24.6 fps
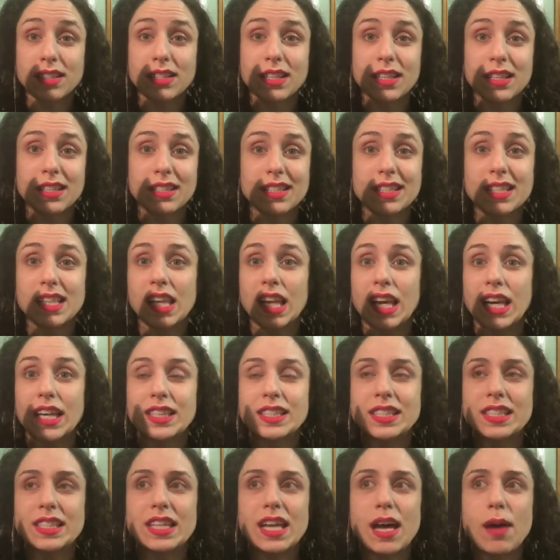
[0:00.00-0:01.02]
a
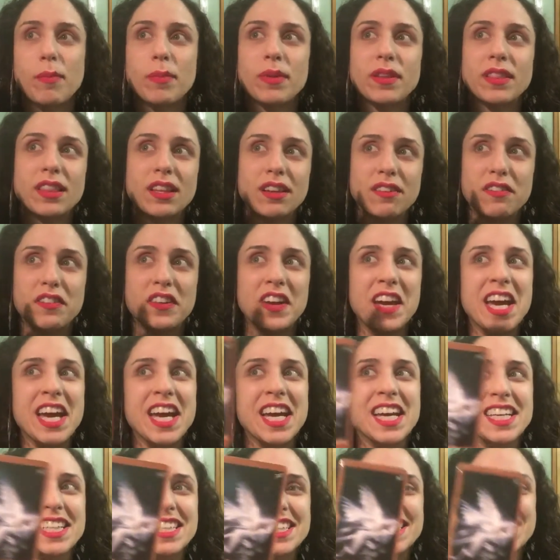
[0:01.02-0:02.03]
slight slap in the
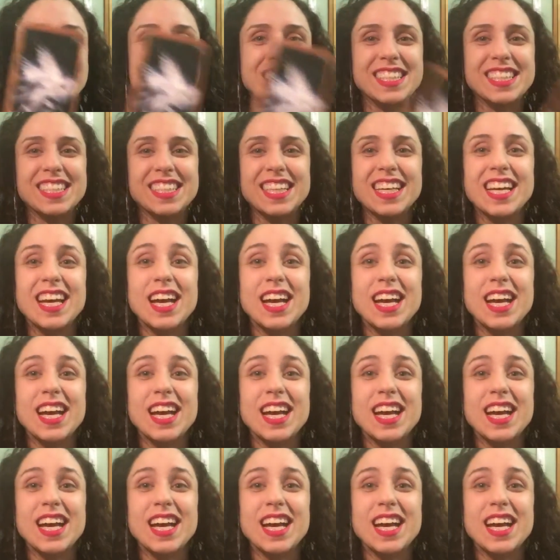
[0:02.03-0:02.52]
face.